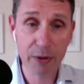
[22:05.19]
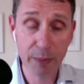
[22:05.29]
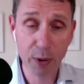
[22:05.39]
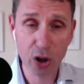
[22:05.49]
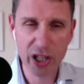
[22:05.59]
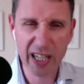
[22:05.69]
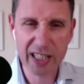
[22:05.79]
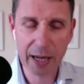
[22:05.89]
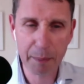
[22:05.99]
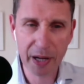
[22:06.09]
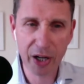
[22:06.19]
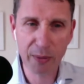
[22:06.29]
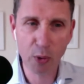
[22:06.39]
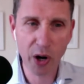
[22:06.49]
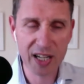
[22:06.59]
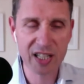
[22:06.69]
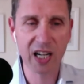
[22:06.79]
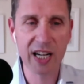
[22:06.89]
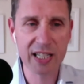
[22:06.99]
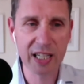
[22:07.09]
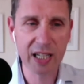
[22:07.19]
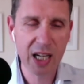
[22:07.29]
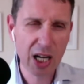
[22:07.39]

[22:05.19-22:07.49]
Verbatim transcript: the, the, projects get bigger and more exciting,